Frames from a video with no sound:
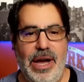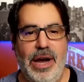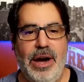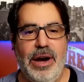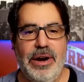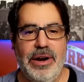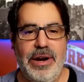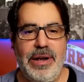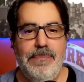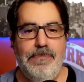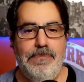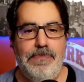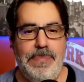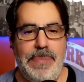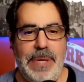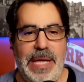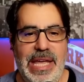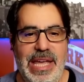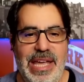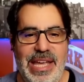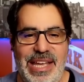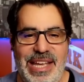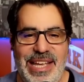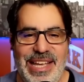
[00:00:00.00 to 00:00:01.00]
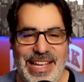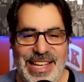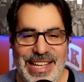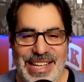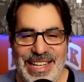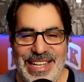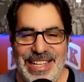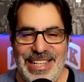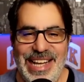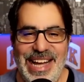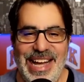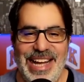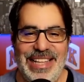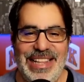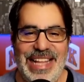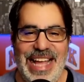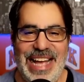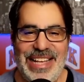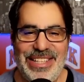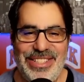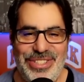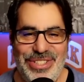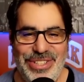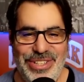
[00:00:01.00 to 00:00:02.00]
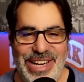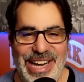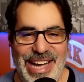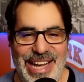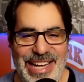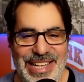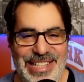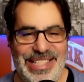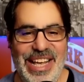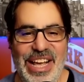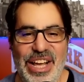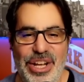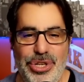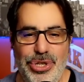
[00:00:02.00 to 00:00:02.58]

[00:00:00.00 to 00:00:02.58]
RMB last two nights.